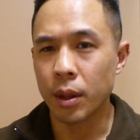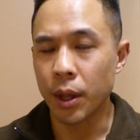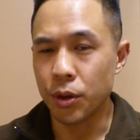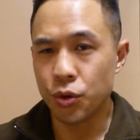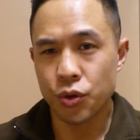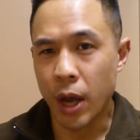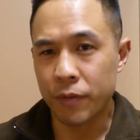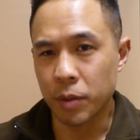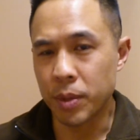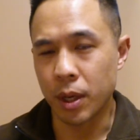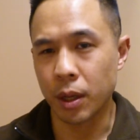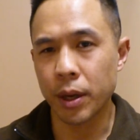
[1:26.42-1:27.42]
then you just have to
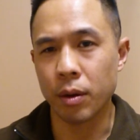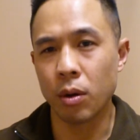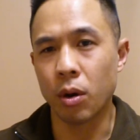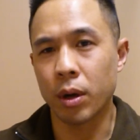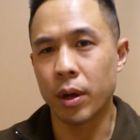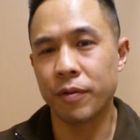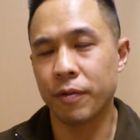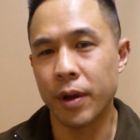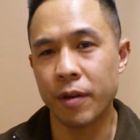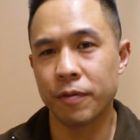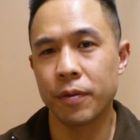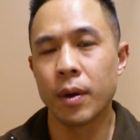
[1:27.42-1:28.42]
be clear. Look, if
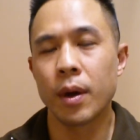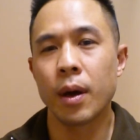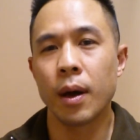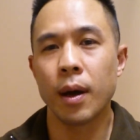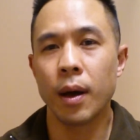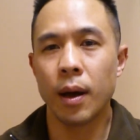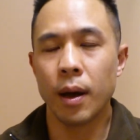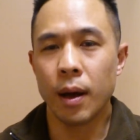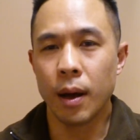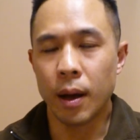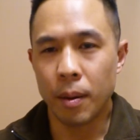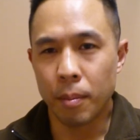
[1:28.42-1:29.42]
if
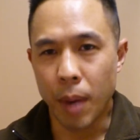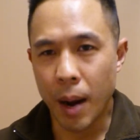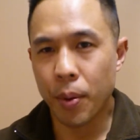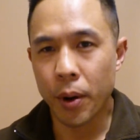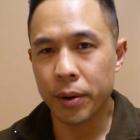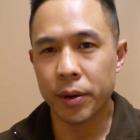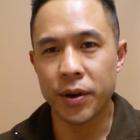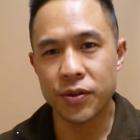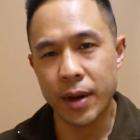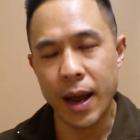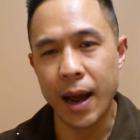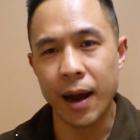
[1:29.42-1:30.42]
my partner
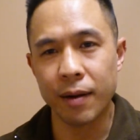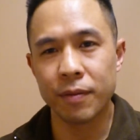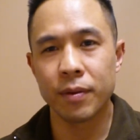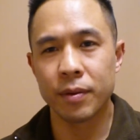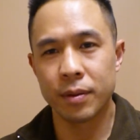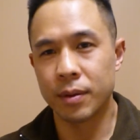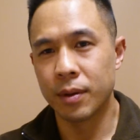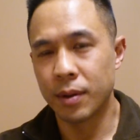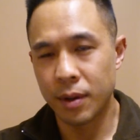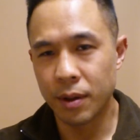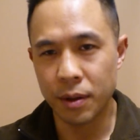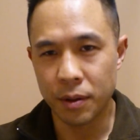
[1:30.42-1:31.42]
doesn't have
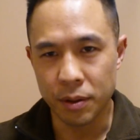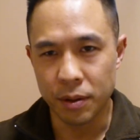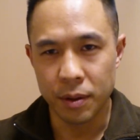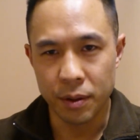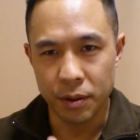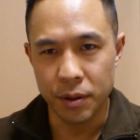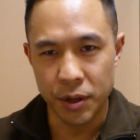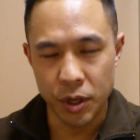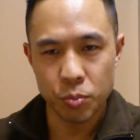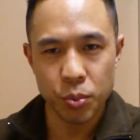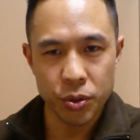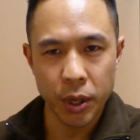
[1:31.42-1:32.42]

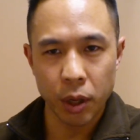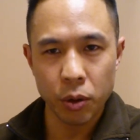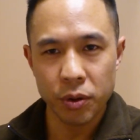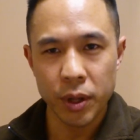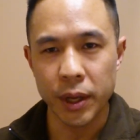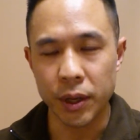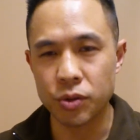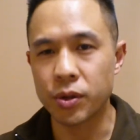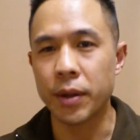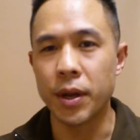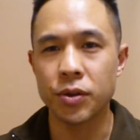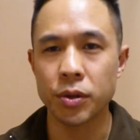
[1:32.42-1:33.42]
these particular things,
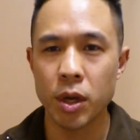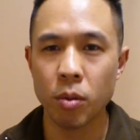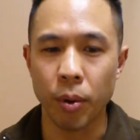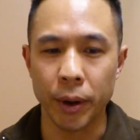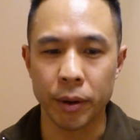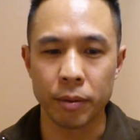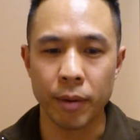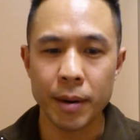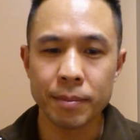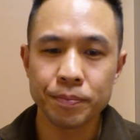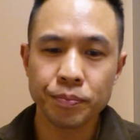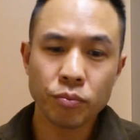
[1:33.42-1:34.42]
then it's a deal breaker,
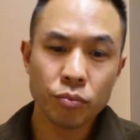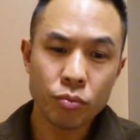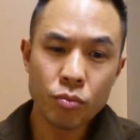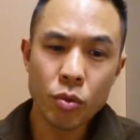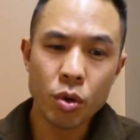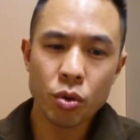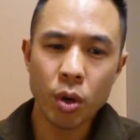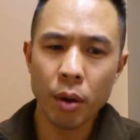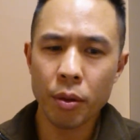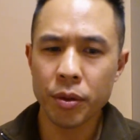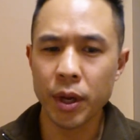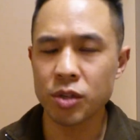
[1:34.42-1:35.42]
right? So
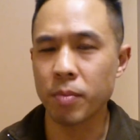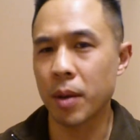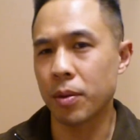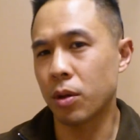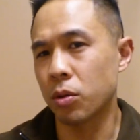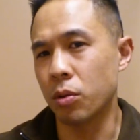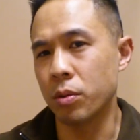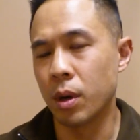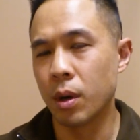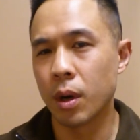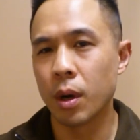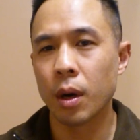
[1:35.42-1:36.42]
other things might include,
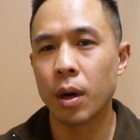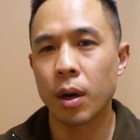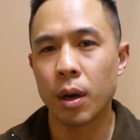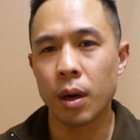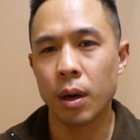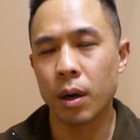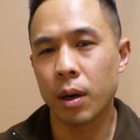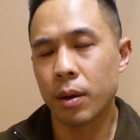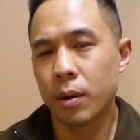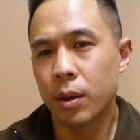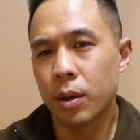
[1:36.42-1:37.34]
uh,